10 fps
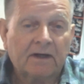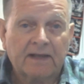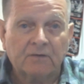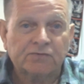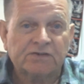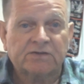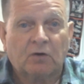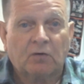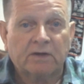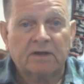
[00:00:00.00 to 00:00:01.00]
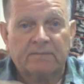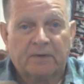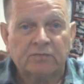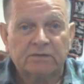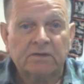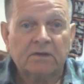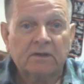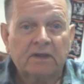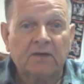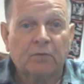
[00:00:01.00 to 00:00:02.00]
And now she's talking about
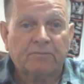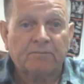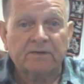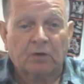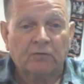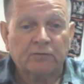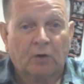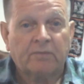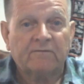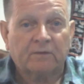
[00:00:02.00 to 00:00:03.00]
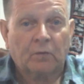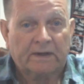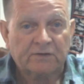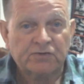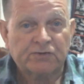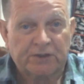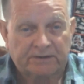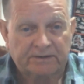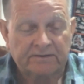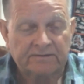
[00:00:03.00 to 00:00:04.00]
equipment on top of the white
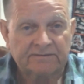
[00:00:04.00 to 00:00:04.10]
sheet.